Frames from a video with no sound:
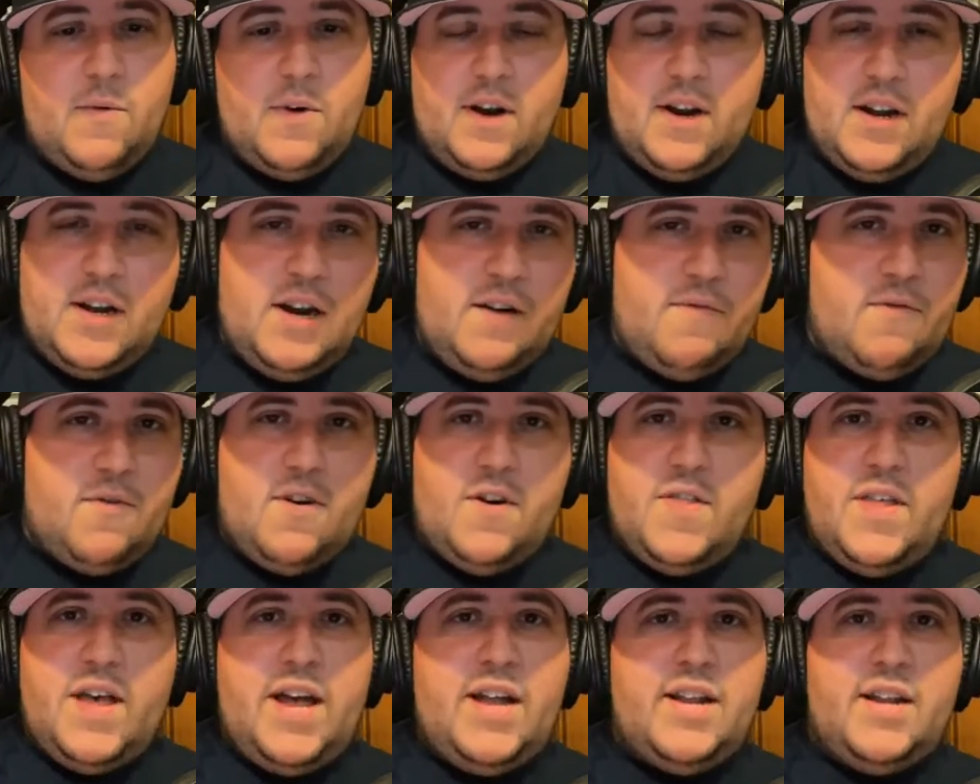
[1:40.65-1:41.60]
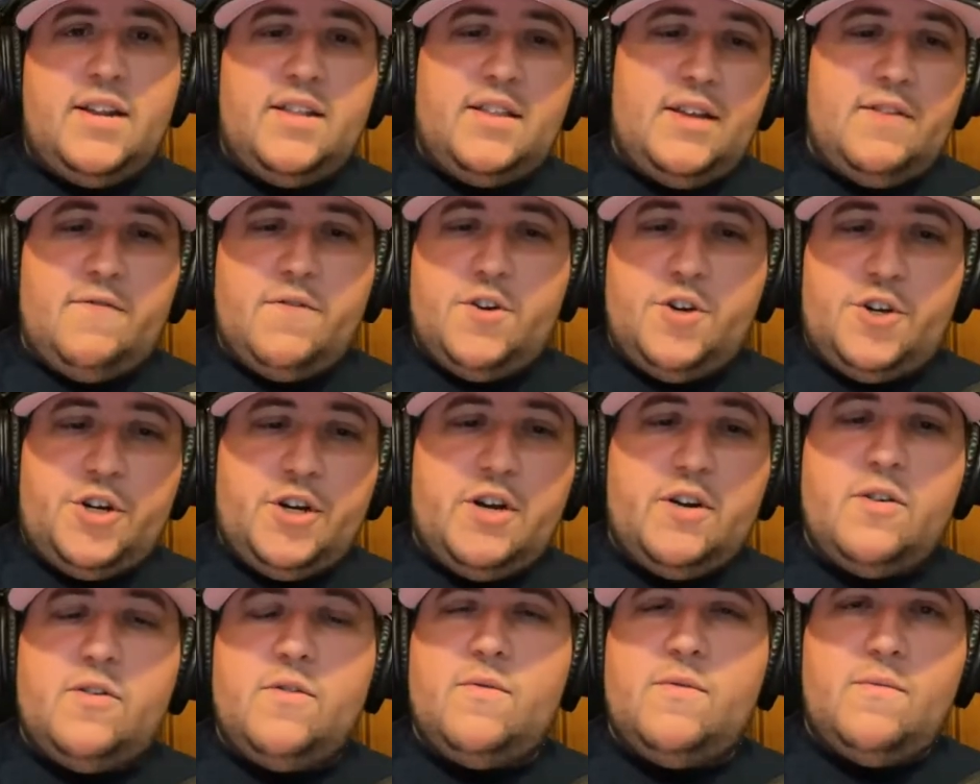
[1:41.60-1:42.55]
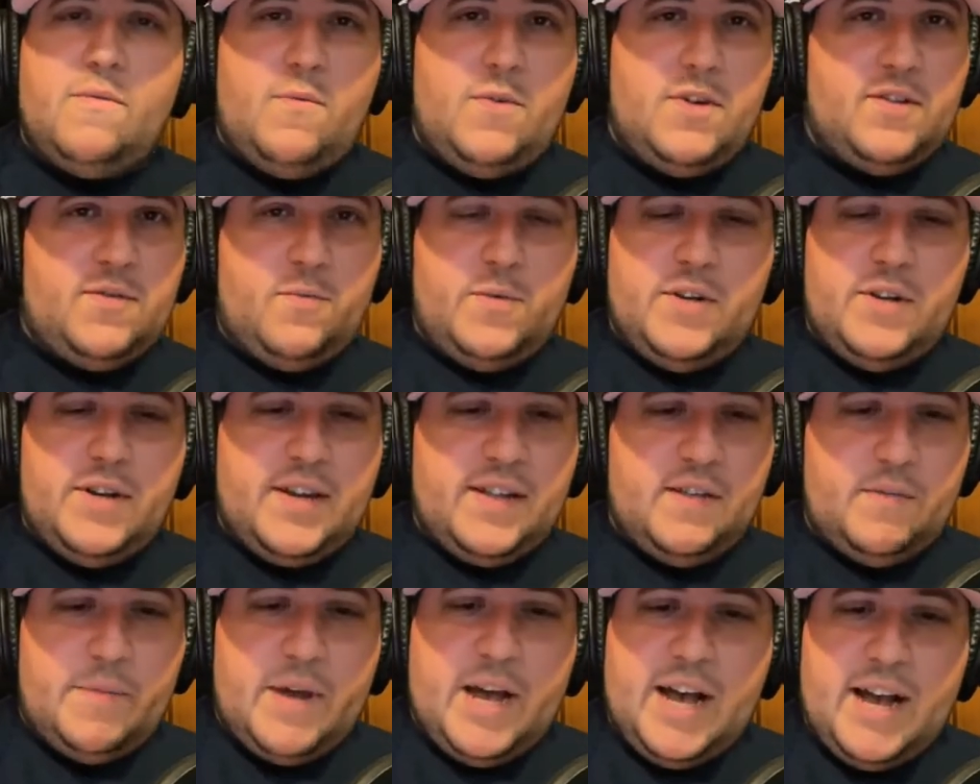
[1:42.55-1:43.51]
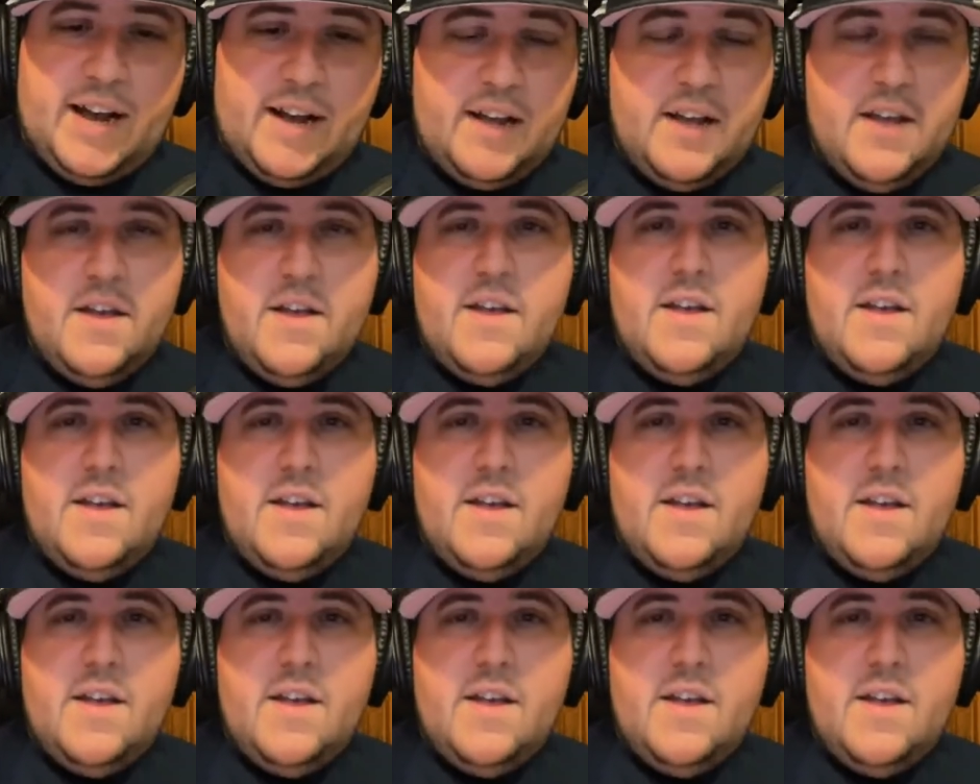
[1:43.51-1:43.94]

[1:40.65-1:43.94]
We're going to cover all that in a different show once Will gets back.